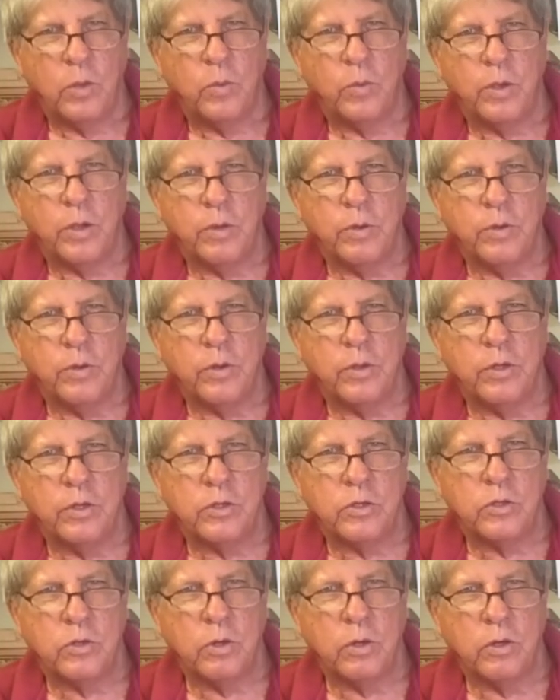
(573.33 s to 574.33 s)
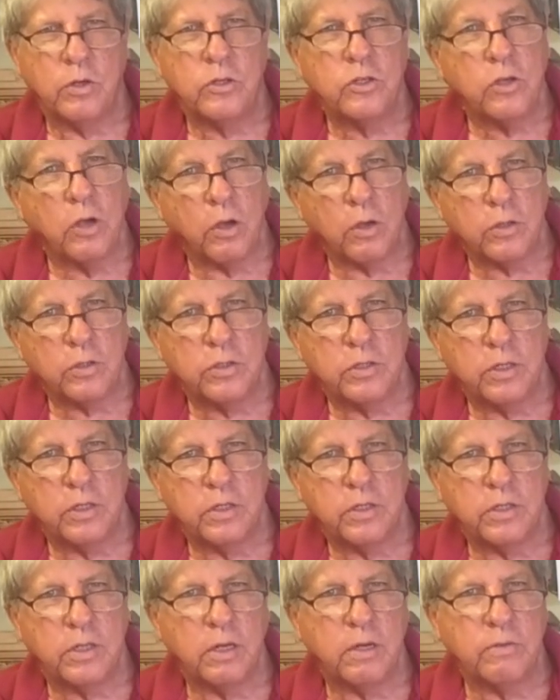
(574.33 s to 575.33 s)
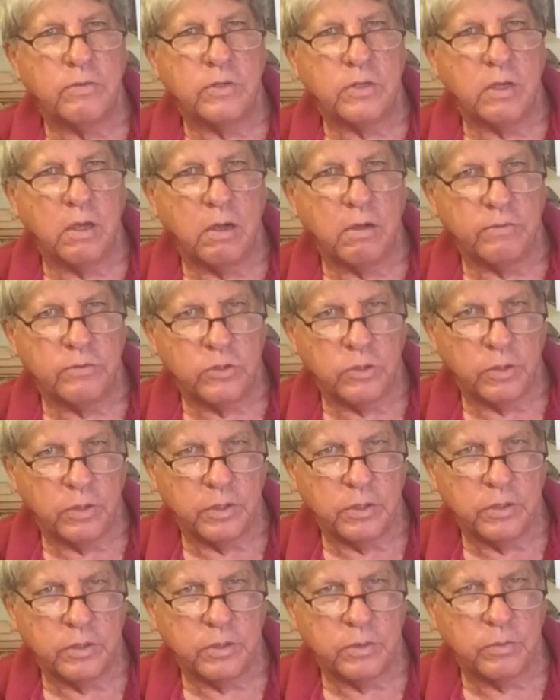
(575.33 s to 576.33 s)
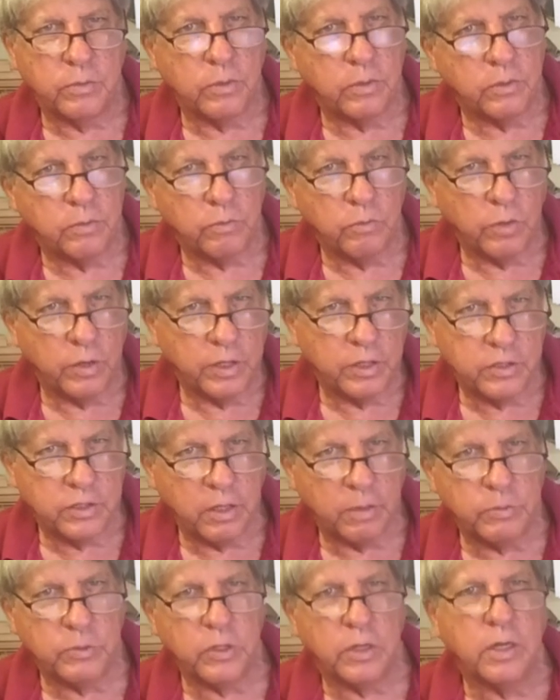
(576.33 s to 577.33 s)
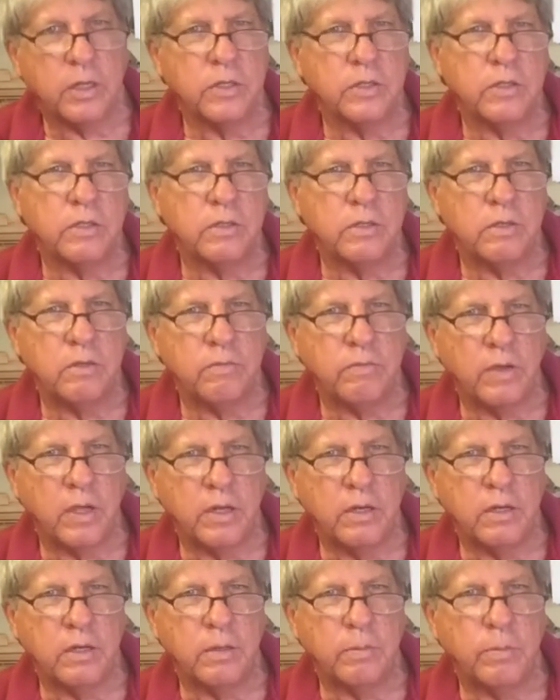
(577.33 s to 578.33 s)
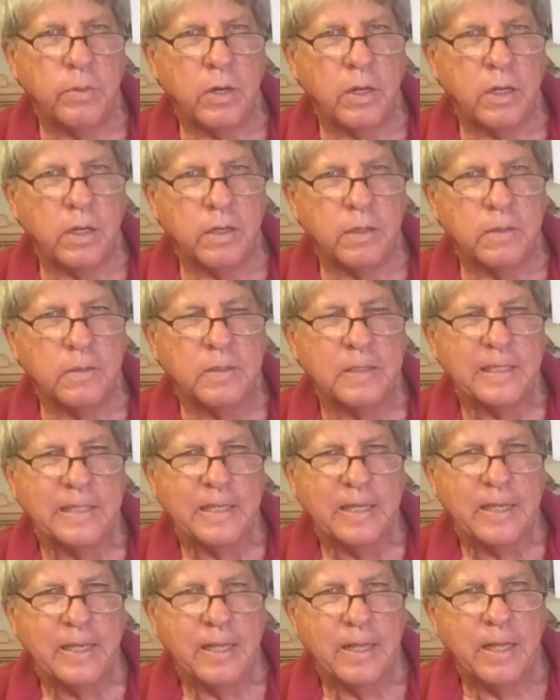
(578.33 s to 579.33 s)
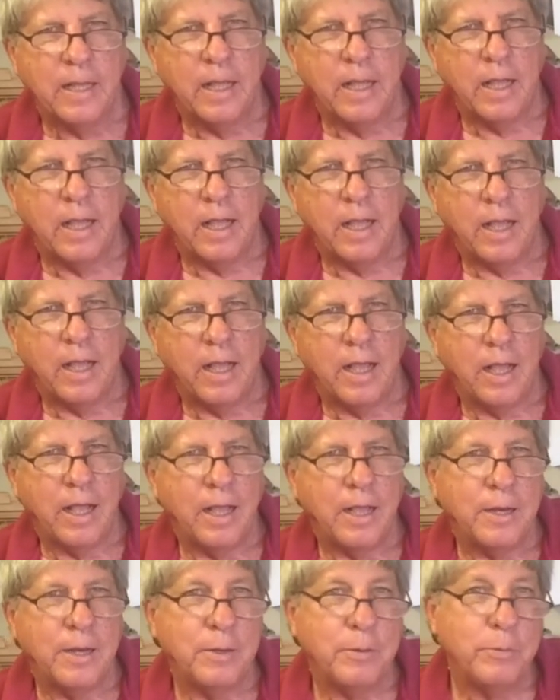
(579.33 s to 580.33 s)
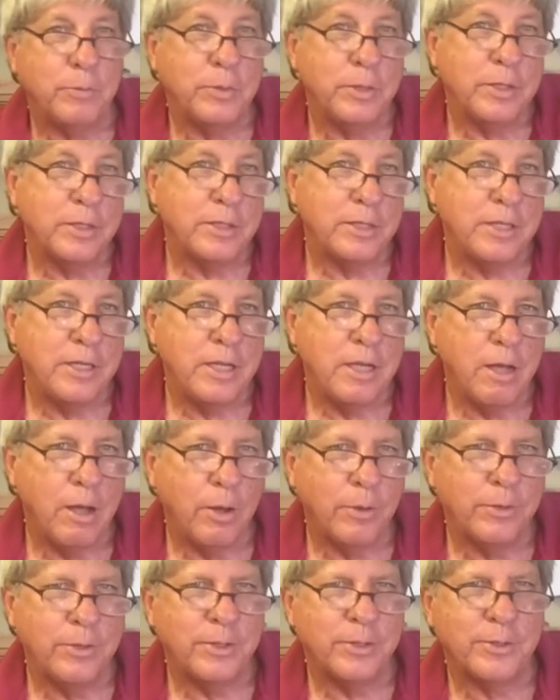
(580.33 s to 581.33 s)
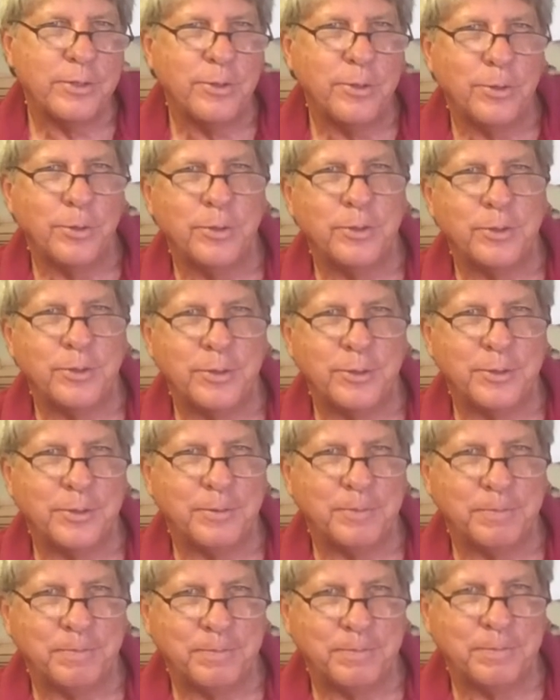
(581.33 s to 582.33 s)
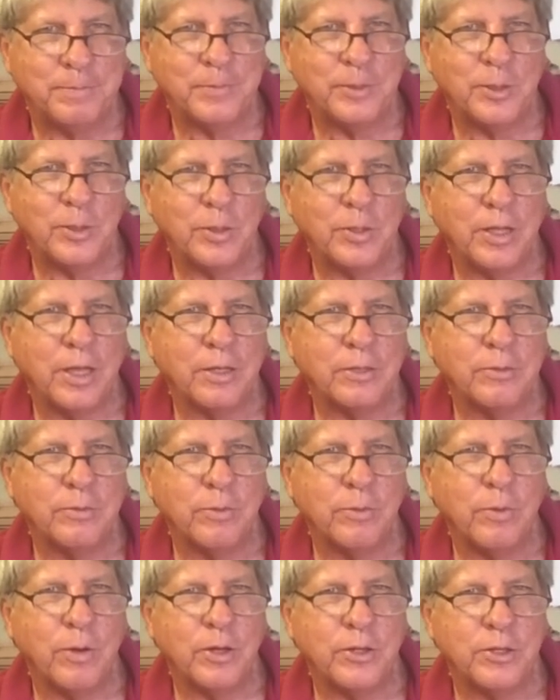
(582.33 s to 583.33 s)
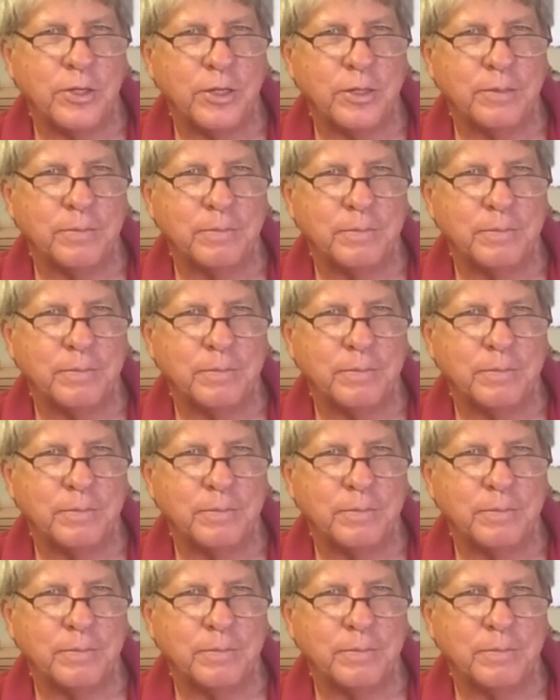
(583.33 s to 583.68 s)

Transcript: We're going to install chocks instead of scarf joints, with one exception as defined in the plan. And we'll see how this goes. So thanks for watching.